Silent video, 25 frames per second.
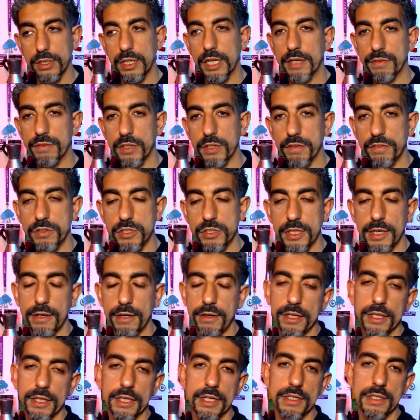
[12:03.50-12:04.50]
level of
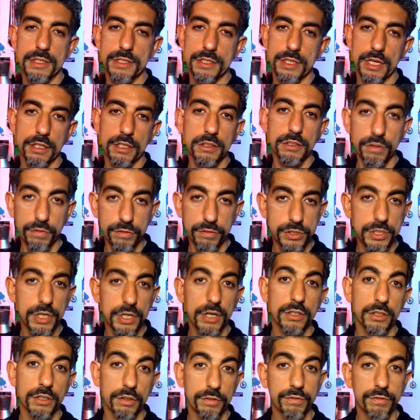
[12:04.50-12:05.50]
sharing is like
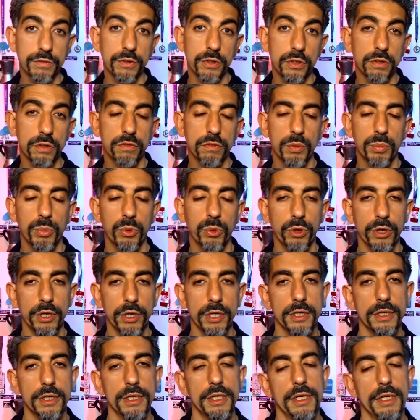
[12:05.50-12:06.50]
sharing the full report.
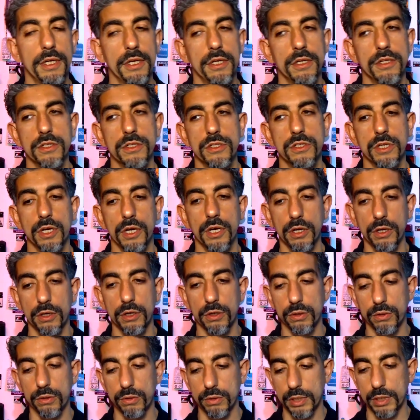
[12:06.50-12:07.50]

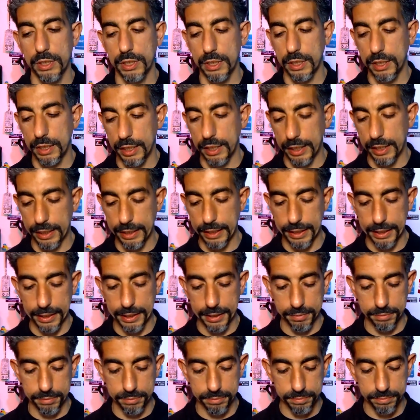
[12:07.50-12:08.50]
So,
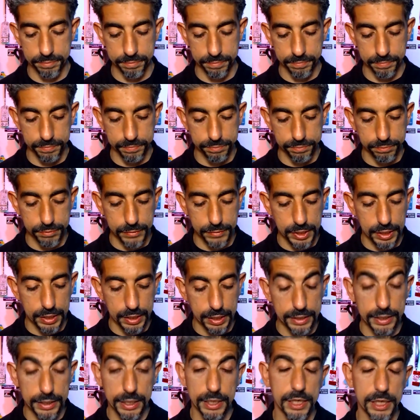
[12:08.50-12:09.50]
um,
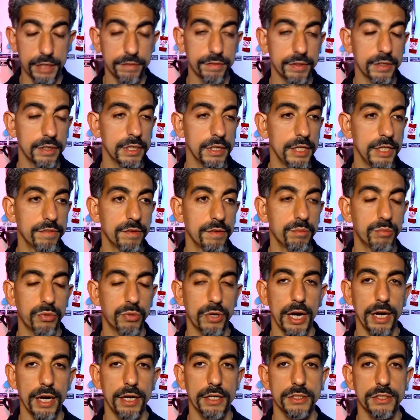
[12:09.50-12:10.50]
and then even
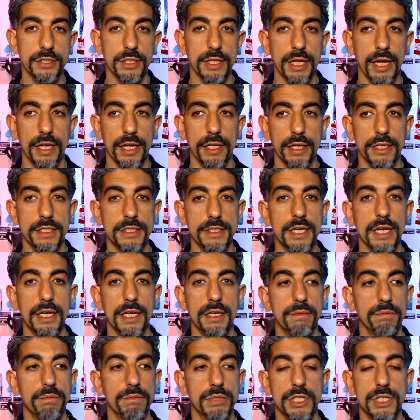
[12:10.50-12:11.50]
prior to that, like
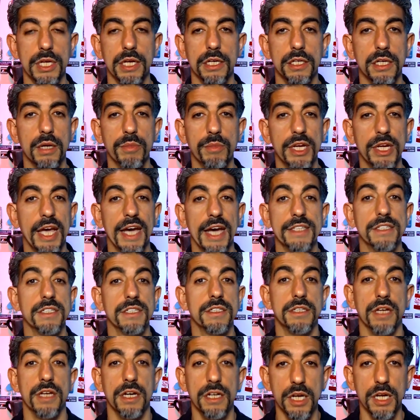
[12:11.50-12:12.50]
say a company hasn't
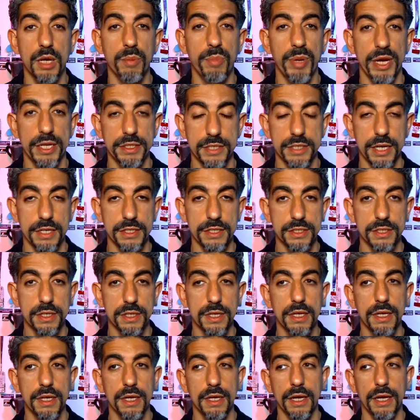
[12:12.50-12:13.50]
done a pen test.
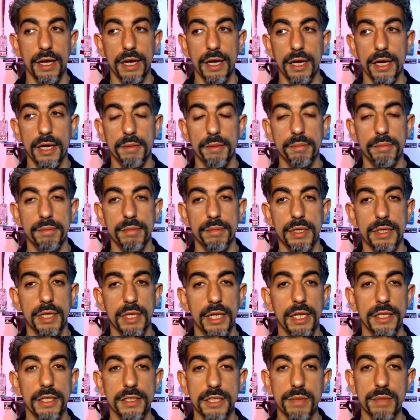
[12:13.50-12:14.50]
A
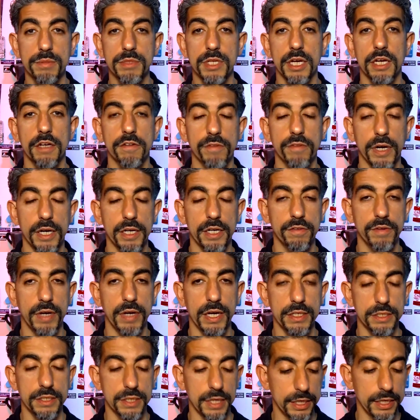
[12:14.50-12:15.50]
lot of times
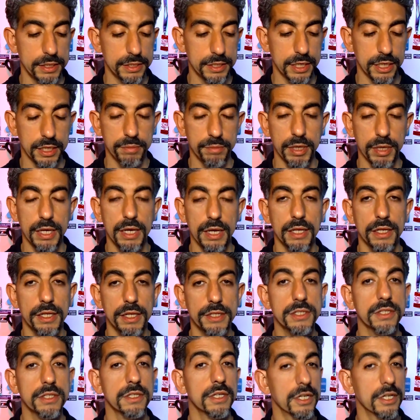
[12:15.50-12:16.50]
I tell them,
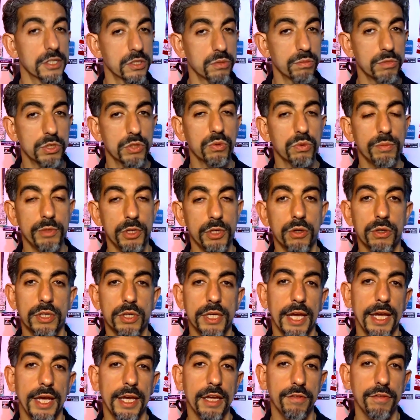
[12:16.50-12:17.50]
listen, customers would be
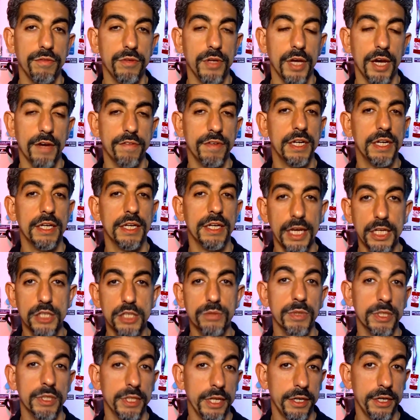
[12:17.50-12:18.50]
okay if you have an
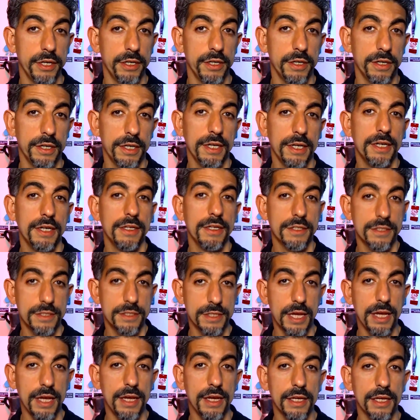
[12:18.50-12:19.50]
engagement letter
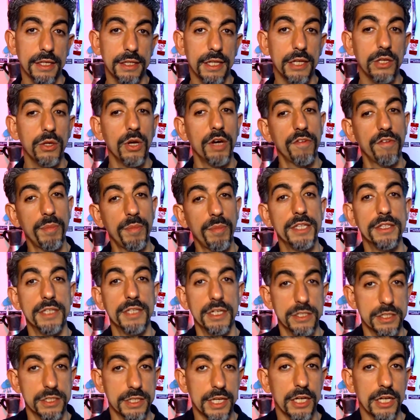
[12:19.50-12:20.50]
saying that you have a pen
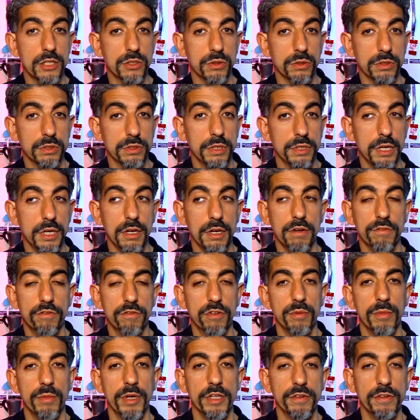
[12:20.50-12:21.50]
test scheduled for
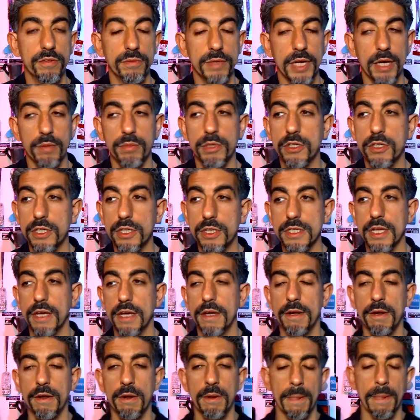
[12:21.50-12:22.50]
a month from now, because
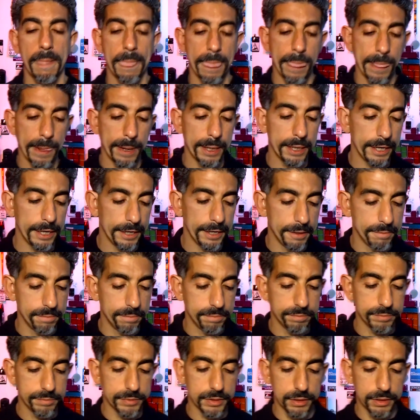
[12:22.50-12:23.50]

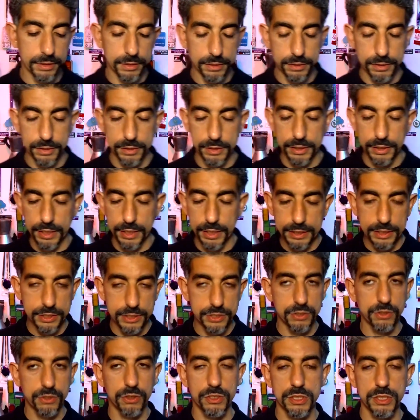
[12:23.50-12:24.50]
and this
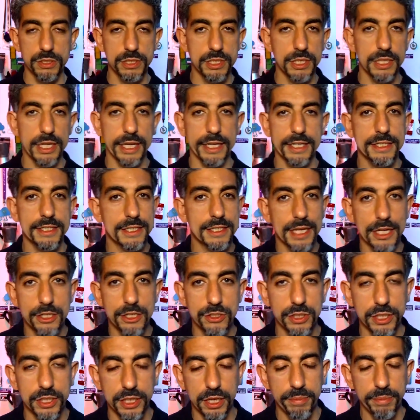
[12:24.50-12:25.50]
goes into like
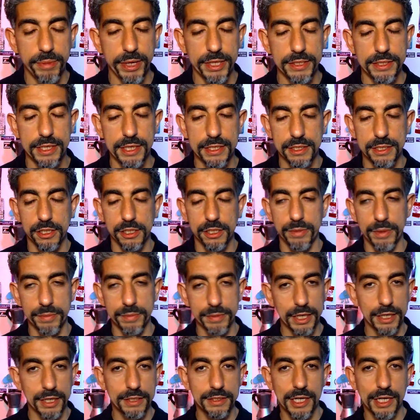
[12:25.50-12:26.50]
scheduling a pen test a little bit. I'm
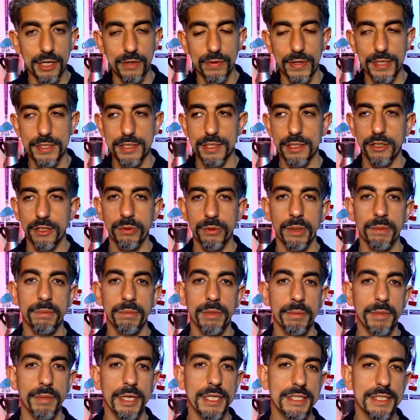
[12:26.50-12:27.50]
going to digress a little bit,
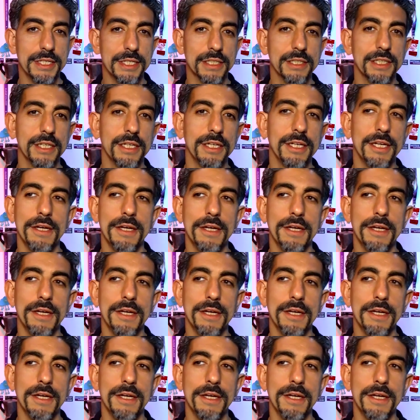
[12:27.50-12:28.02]
but basically,